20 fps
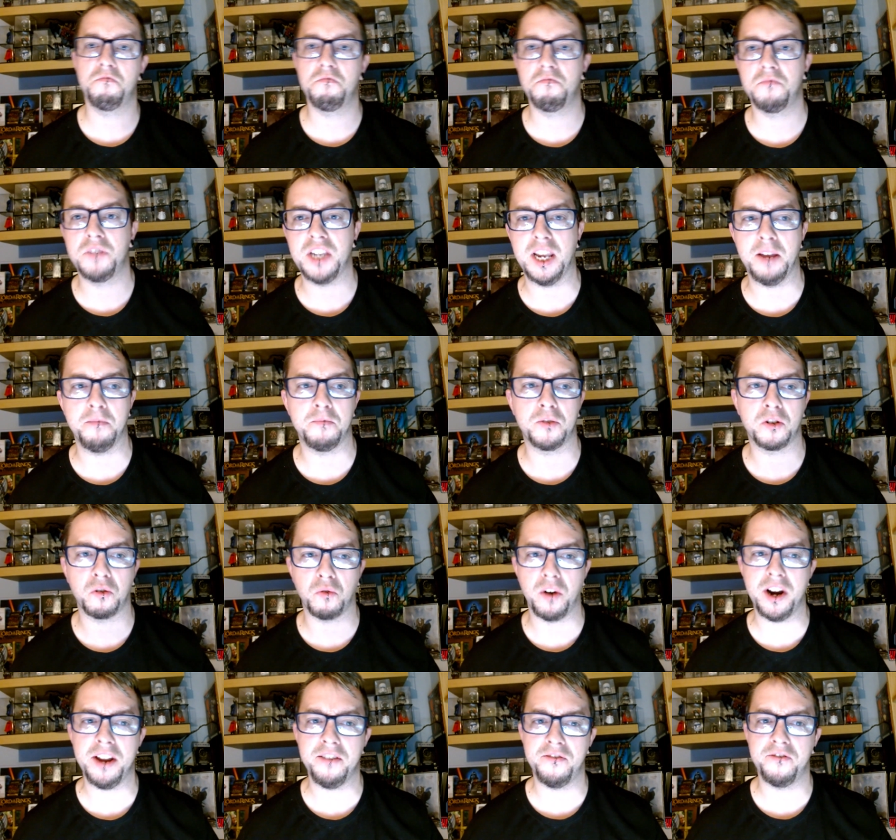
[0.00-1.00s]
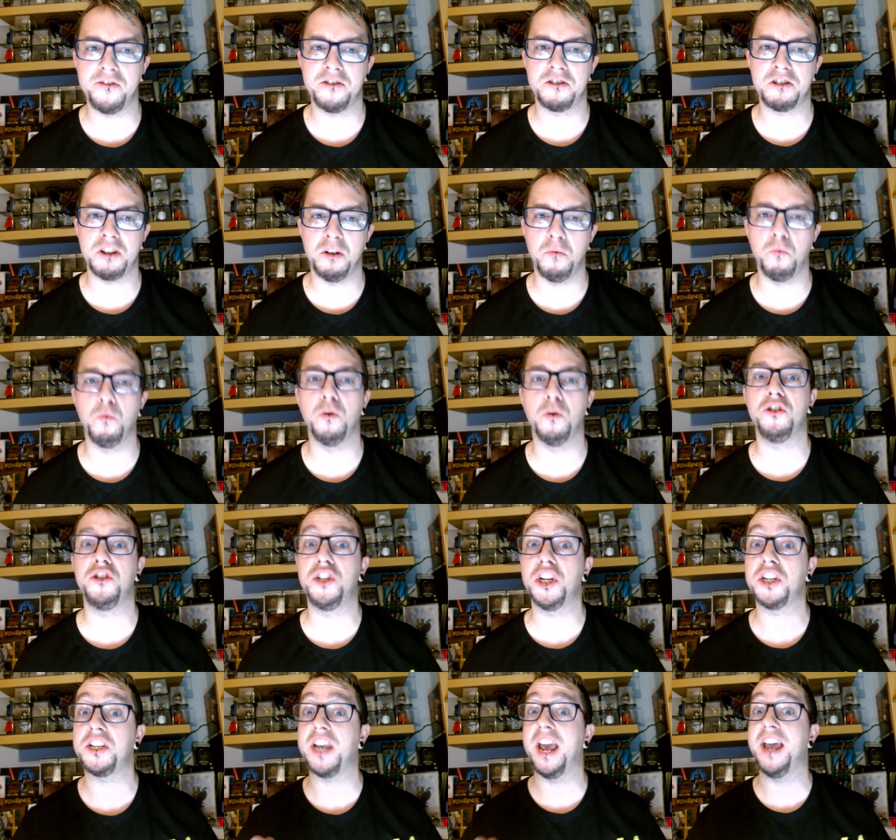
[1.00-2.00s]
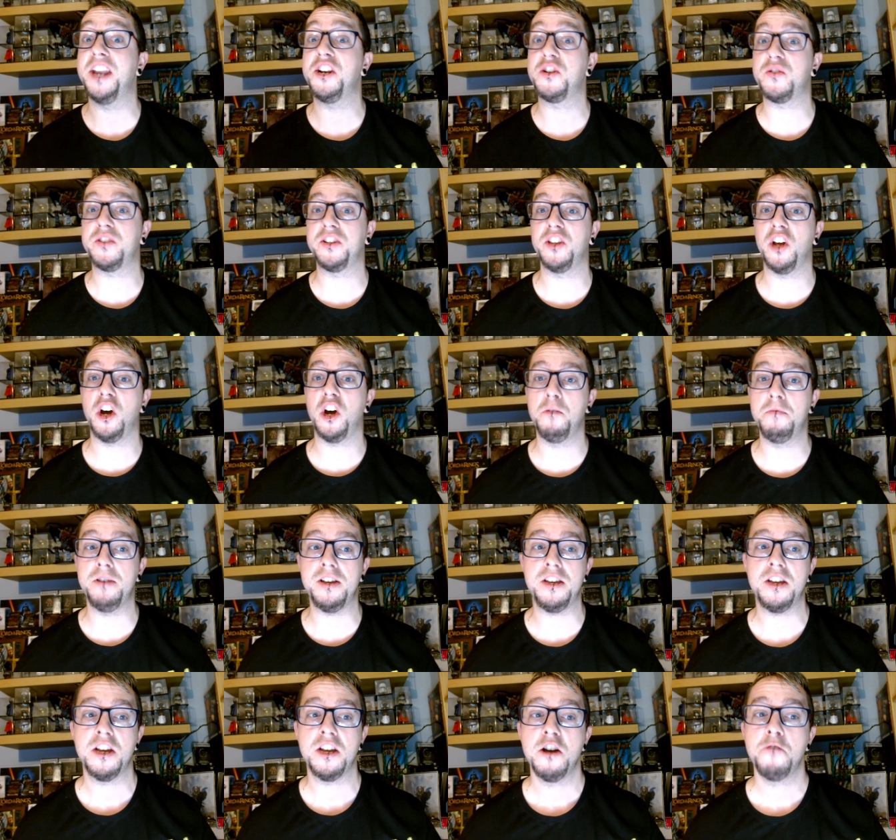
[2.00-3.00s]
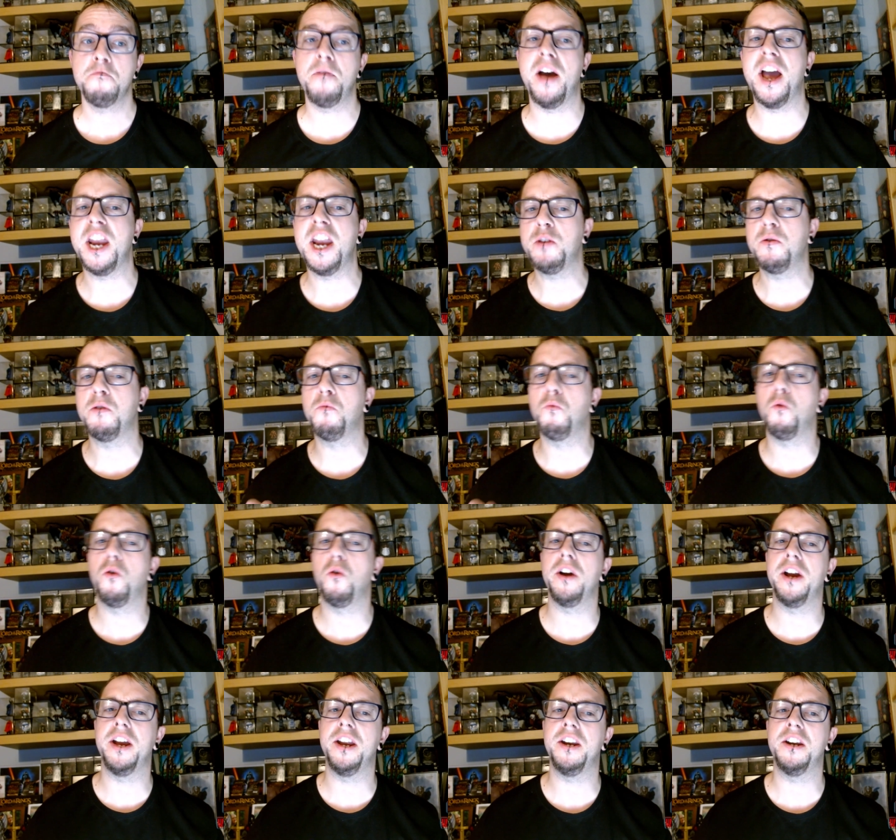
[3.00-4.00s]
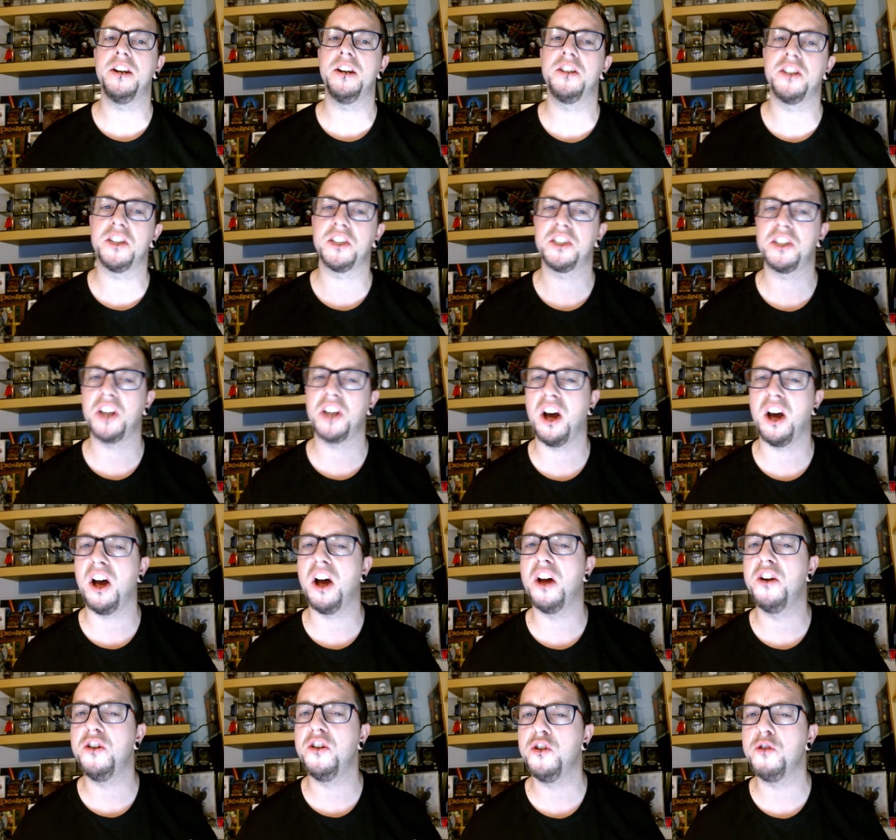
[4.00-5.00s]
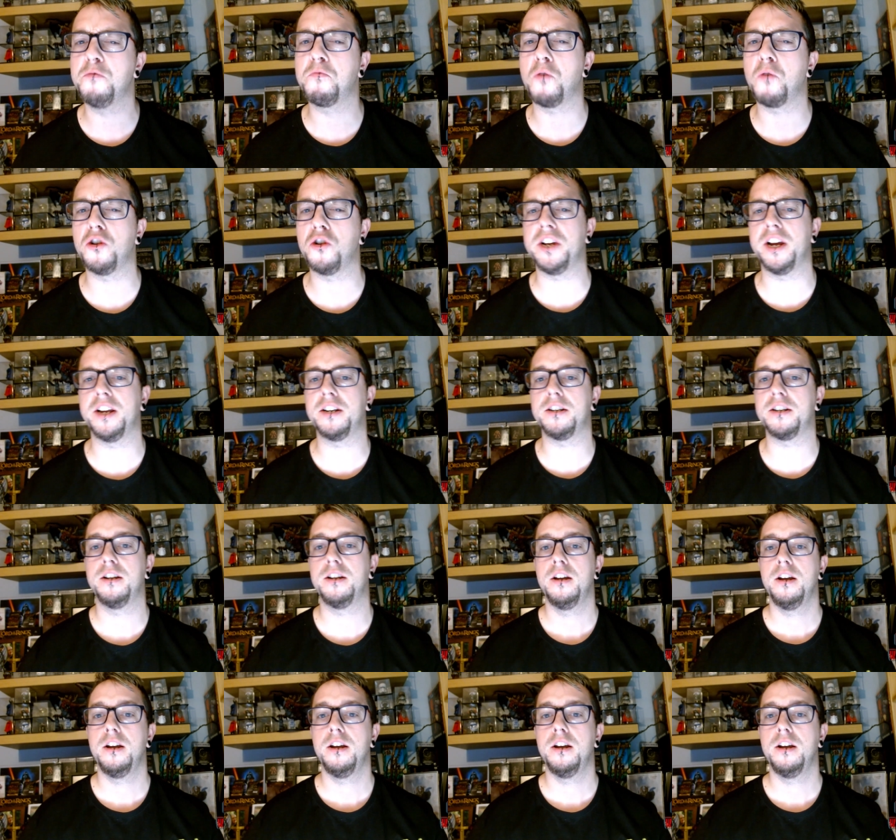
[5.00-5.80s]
tips great for someone just entering the hobby, but anyone wanting to start a new project.